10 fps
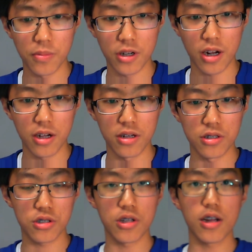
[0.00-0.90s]
but
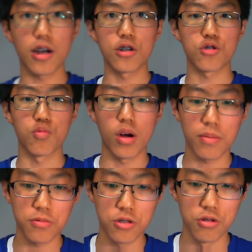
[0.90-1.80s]
instead I
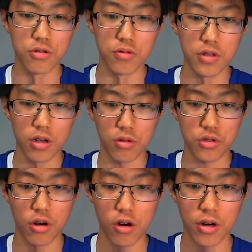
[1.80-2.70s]
swapped to the
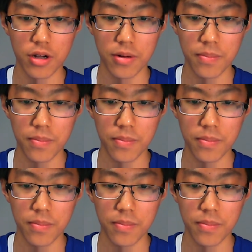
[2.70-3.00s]
Altaria.